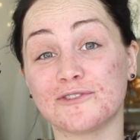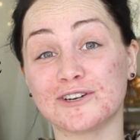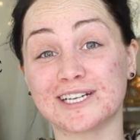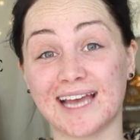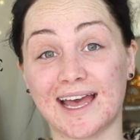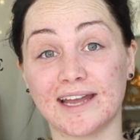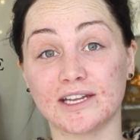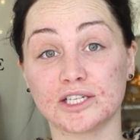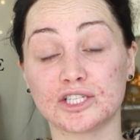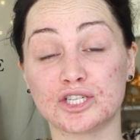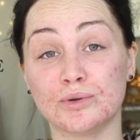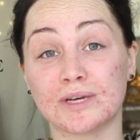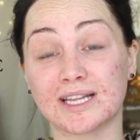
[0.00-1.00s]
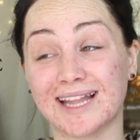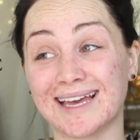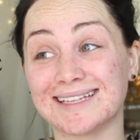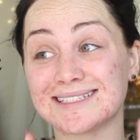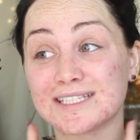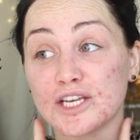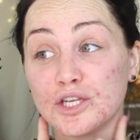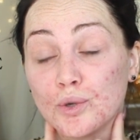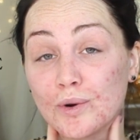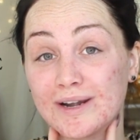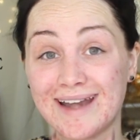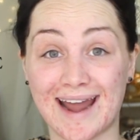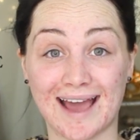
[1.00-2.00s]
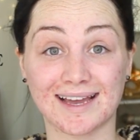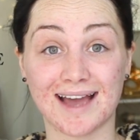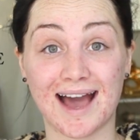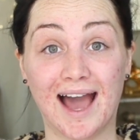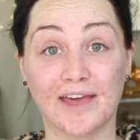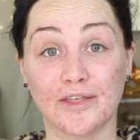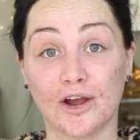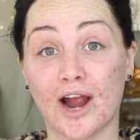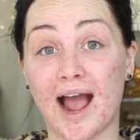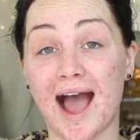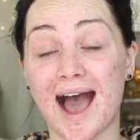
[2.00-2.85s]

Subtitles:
forget to cleanse your neck either.